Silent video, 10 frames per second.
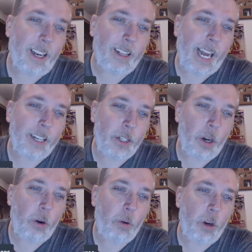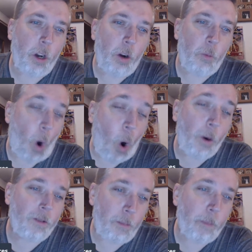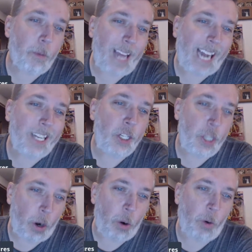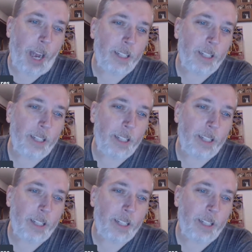at that show will always remember that show